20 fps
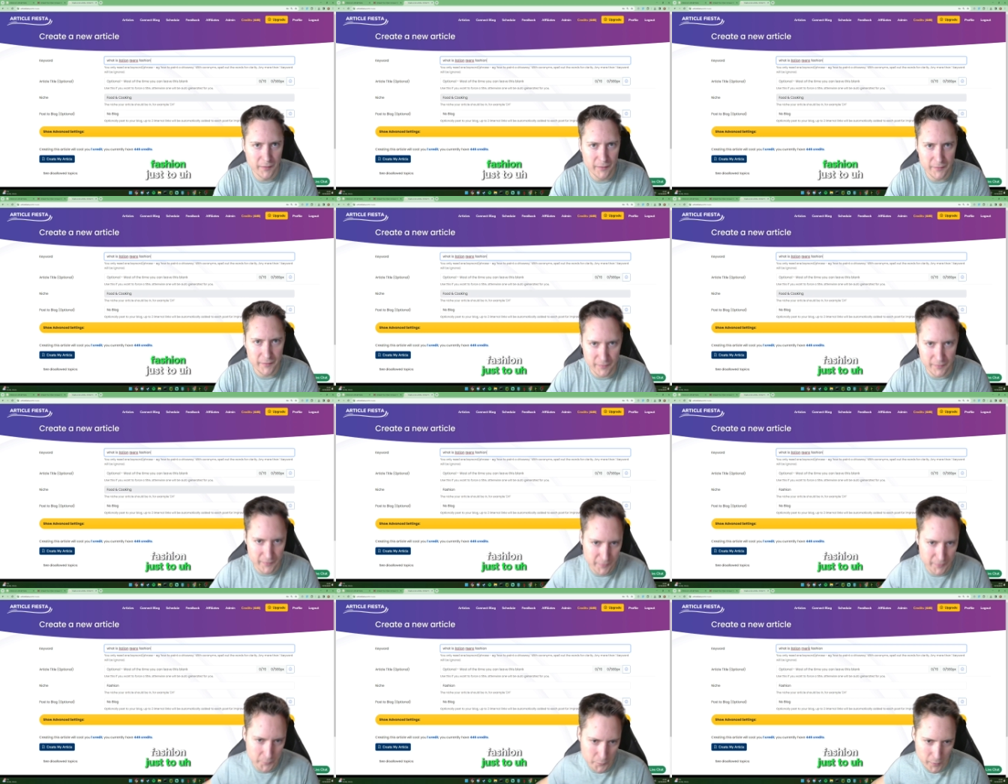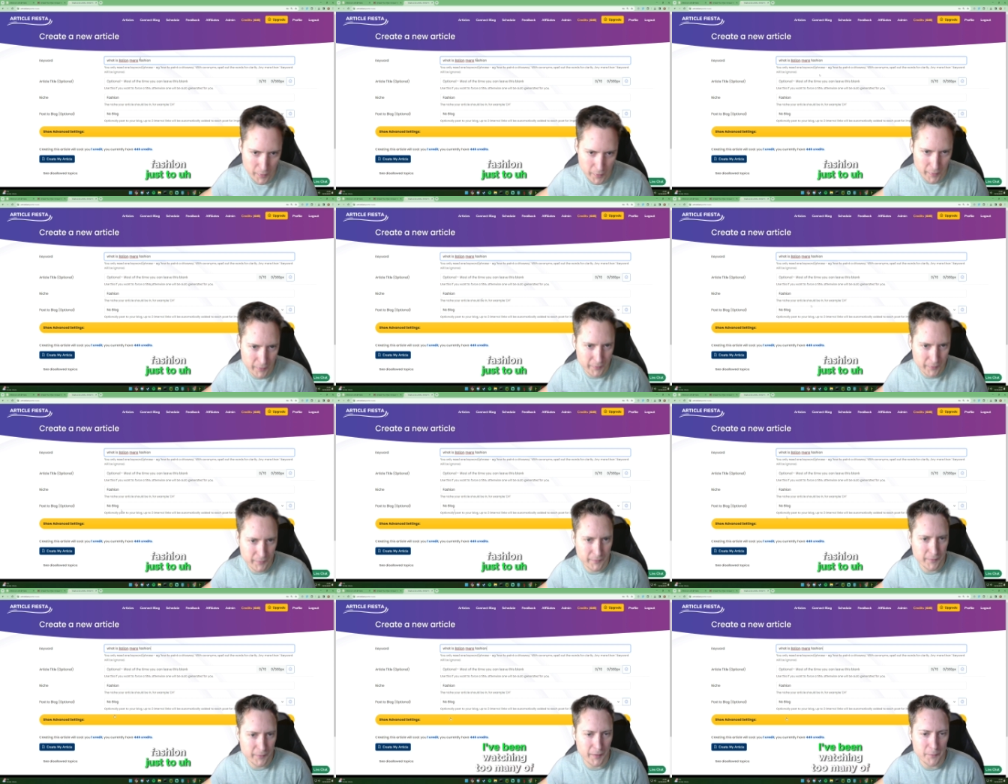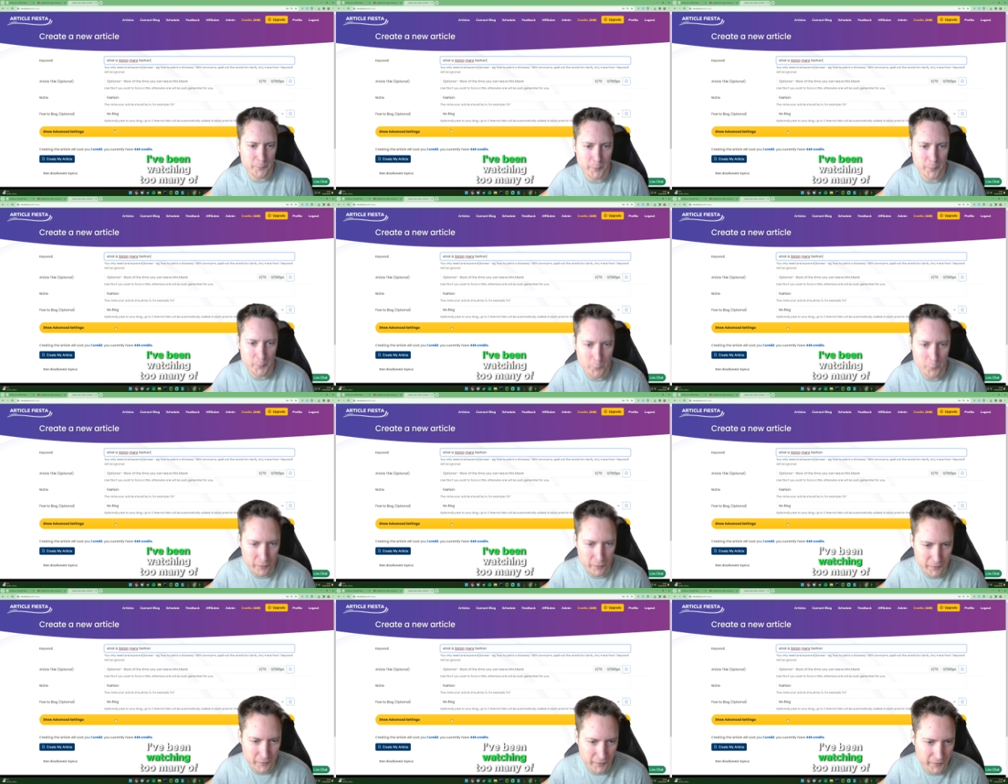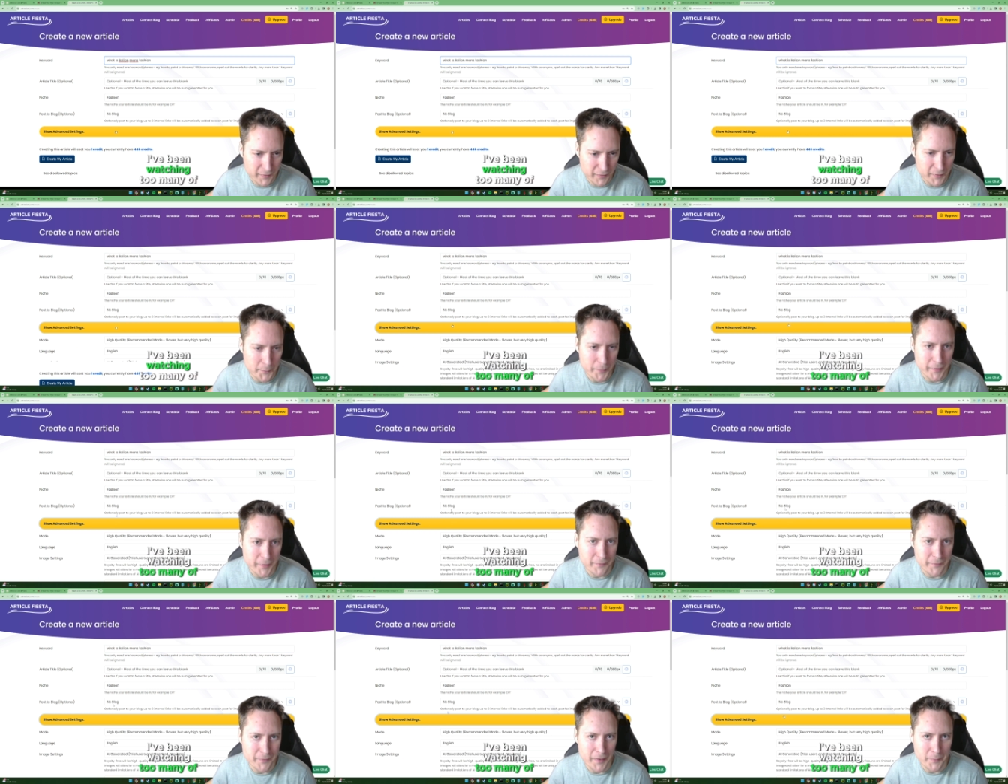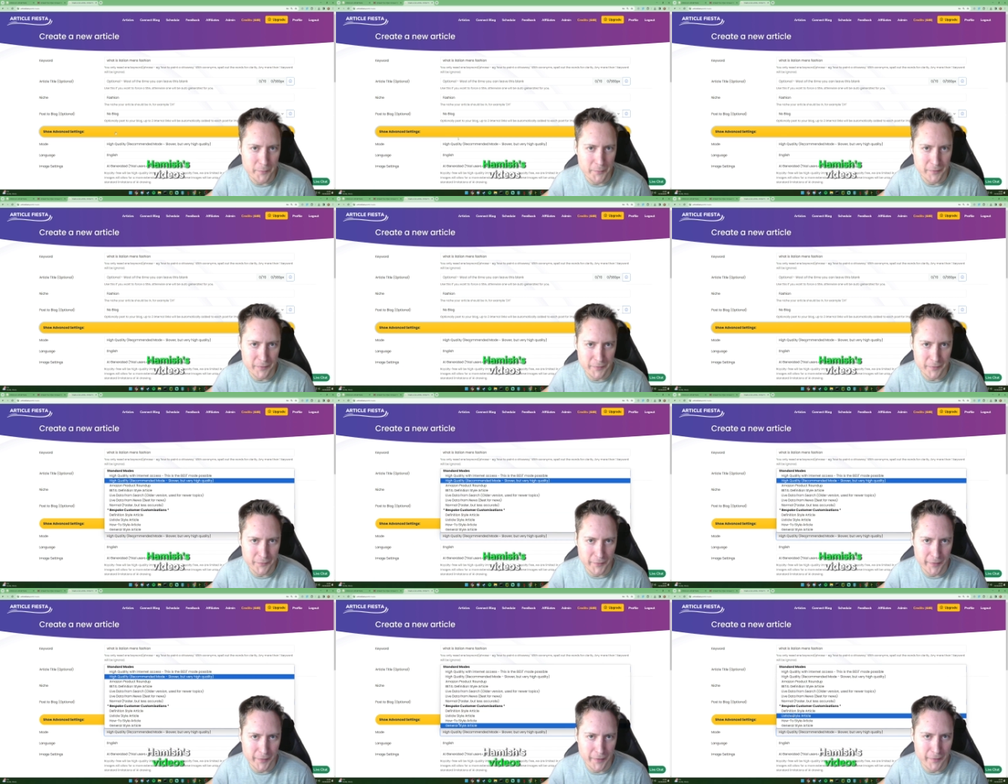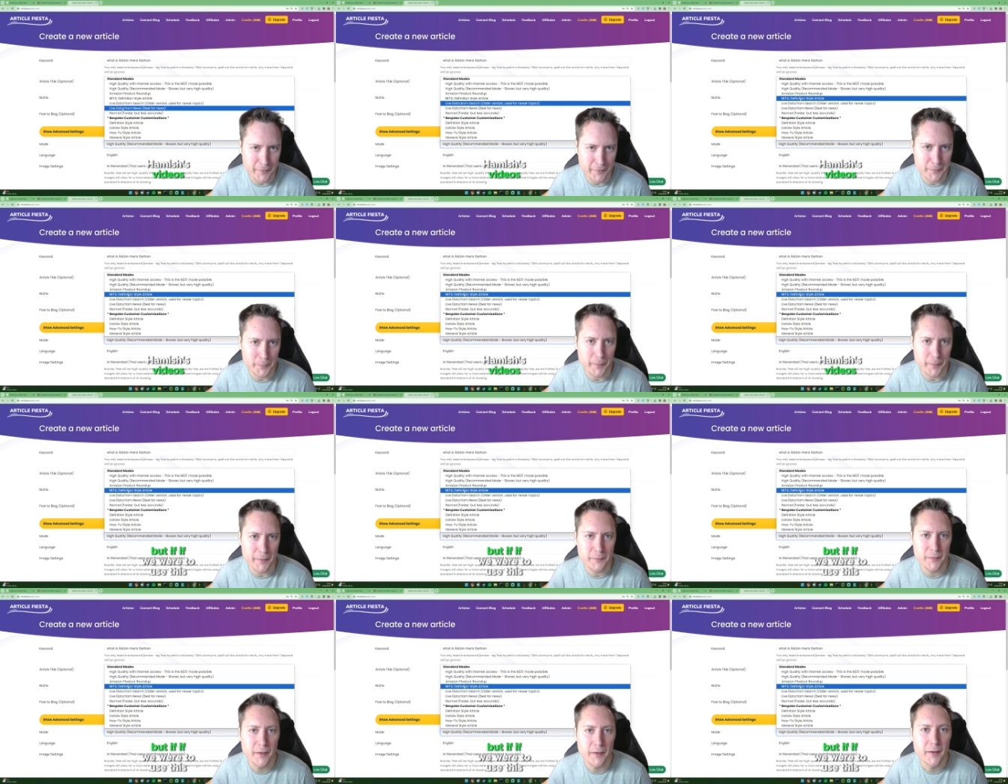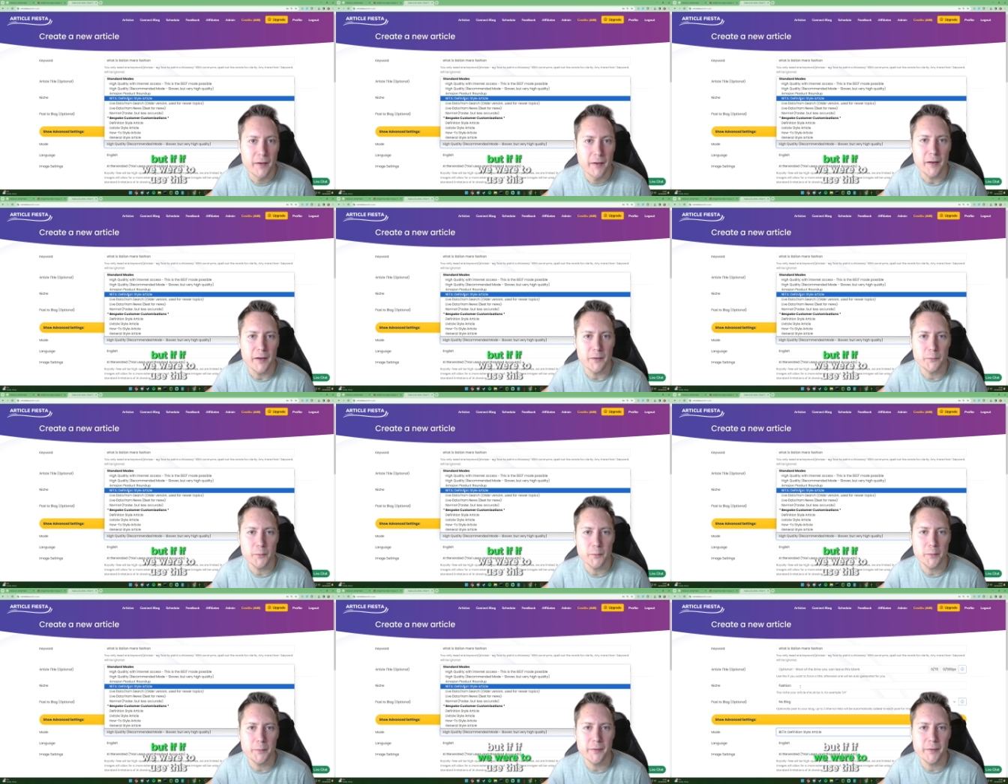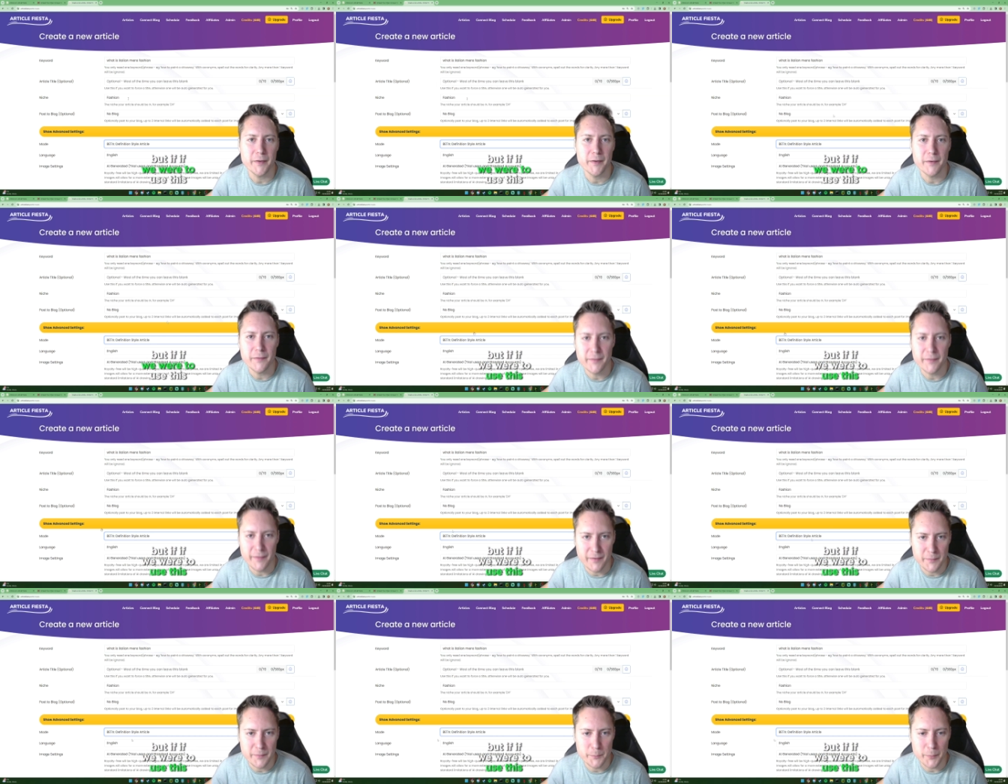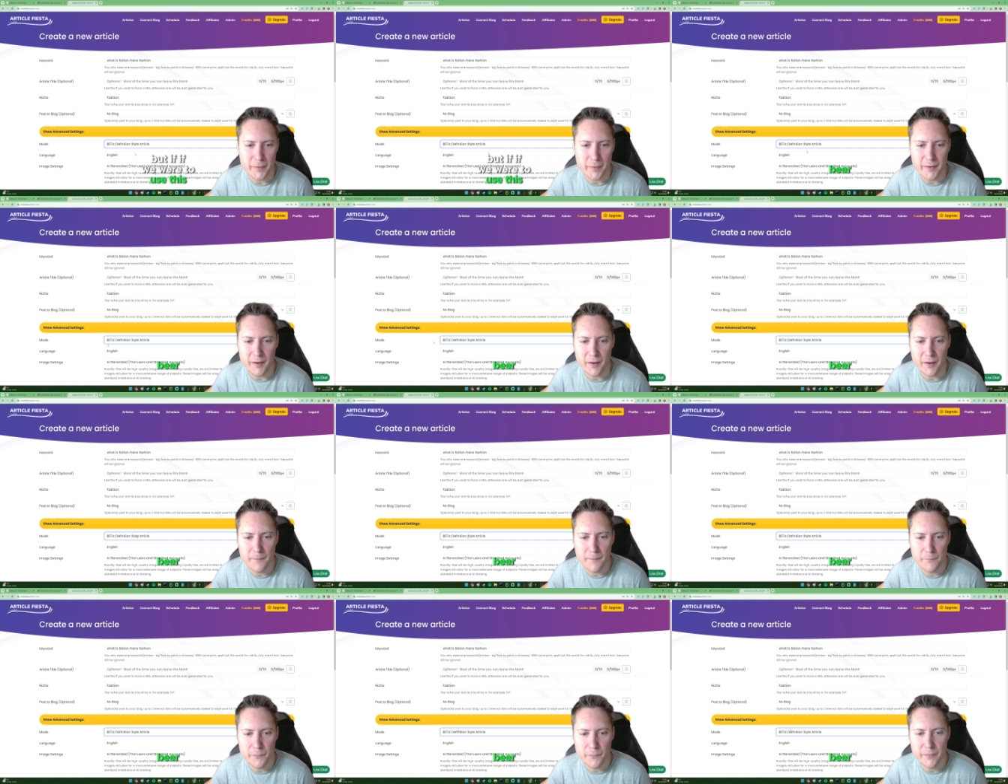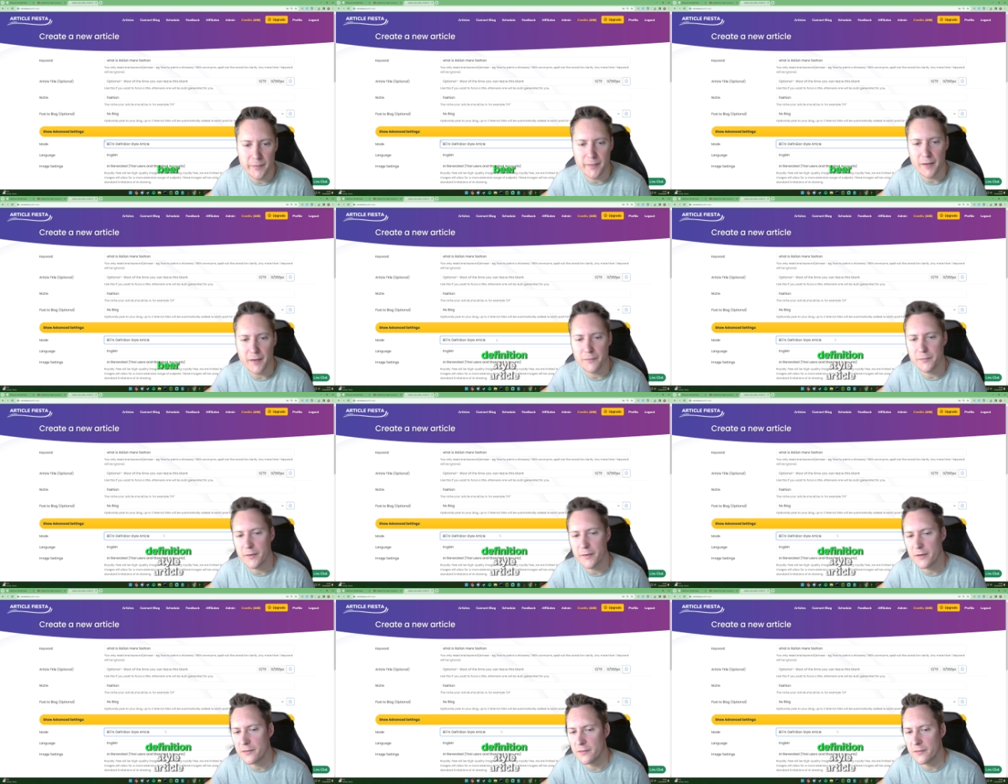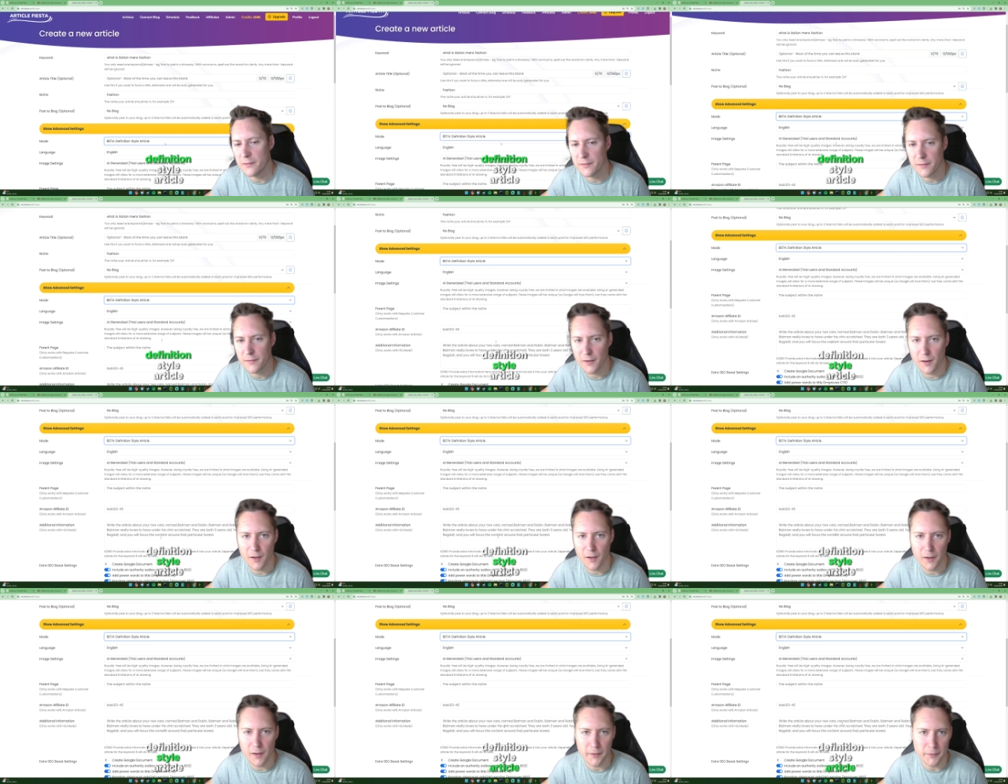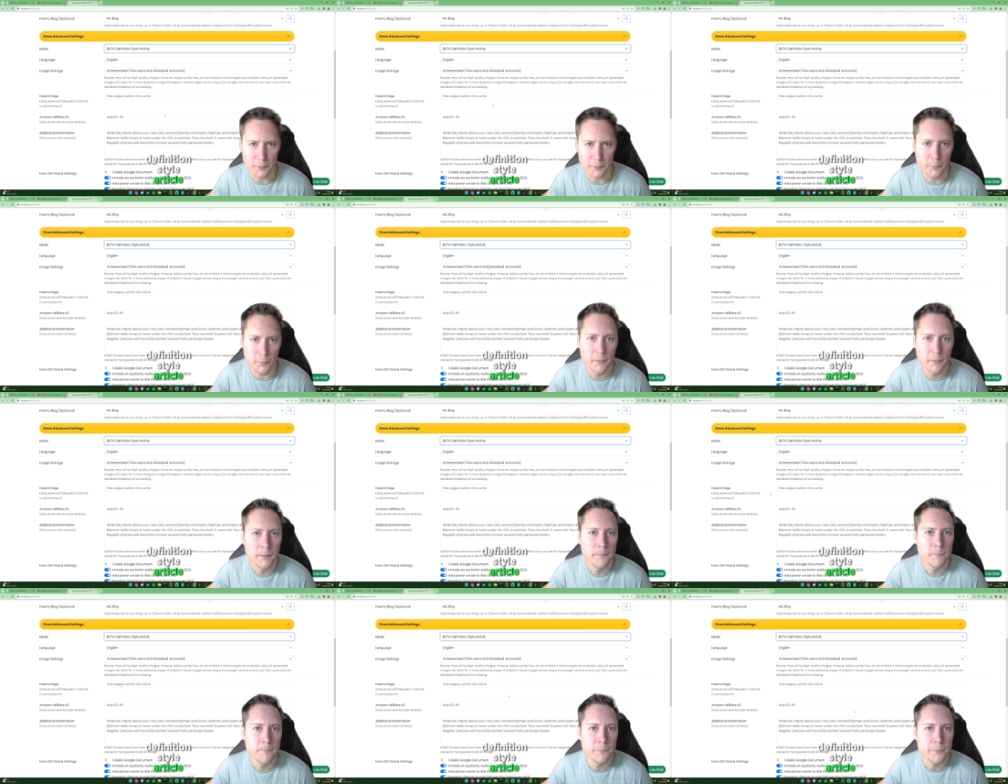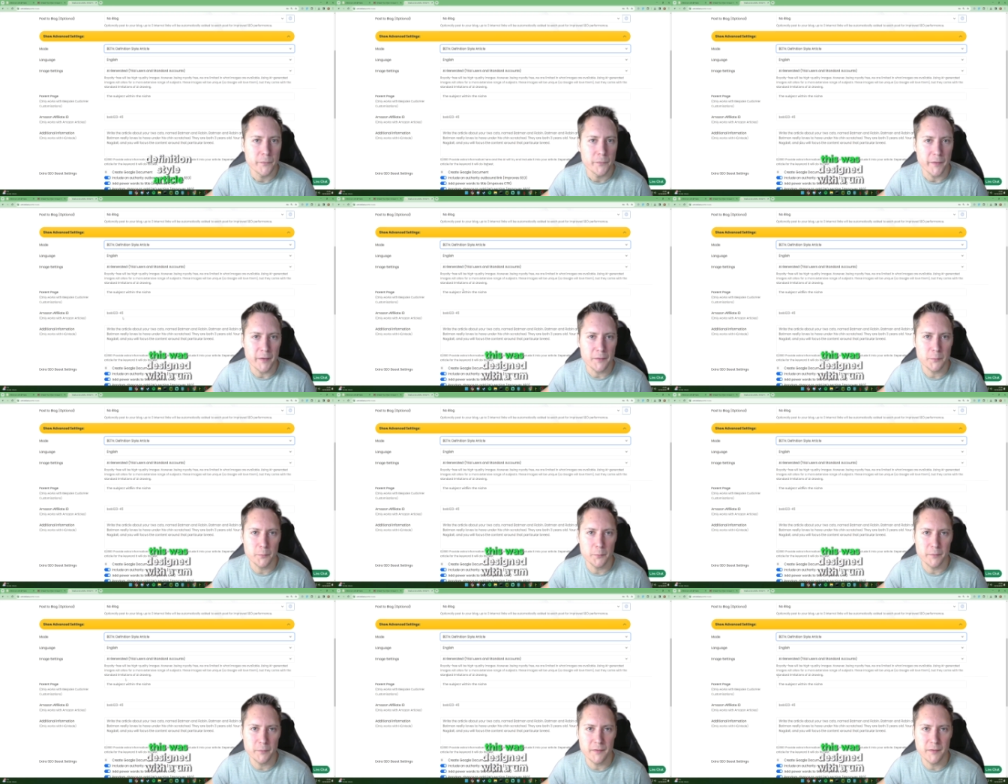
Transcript: Just to, I've been watching too many of Hamish's videos, but if we were to use this beta definition style article, this was